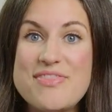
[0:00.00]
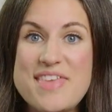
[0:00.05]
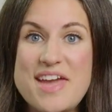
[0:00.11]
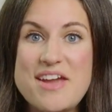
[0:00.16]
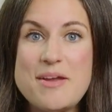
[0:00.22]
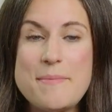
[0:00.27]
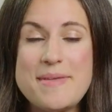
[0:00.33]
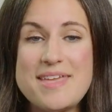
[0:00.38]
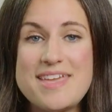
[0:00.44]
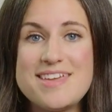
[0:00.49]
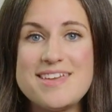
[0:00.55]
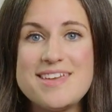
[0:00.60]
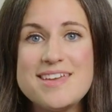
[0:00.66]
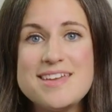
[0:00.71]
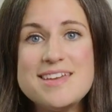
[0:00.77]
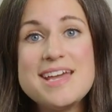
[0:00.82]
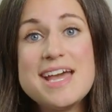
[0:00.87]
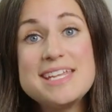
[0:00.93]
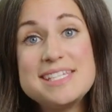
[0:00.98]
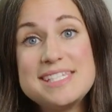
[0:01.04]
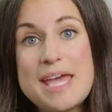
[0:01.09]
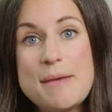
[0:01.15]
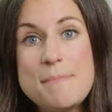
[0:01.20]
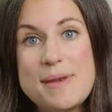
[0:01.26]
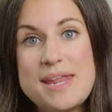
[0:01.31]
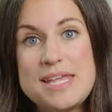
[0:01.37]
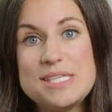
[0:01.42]
therapy, and
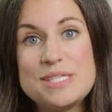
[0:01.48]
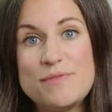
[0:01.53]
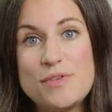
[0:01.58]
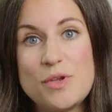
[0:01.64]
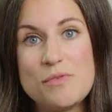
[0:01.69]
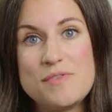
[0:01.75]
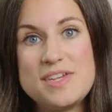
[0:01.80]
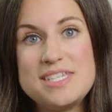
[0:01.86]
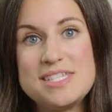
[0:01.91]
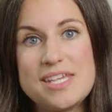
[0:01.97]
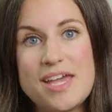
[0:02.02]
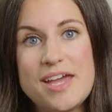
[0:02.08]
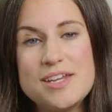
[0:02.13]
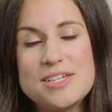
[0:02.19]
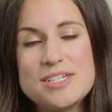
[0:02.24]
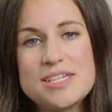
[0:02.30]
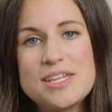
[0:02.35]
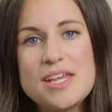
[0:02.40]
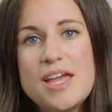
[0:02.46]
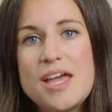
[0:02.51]
templates for your research,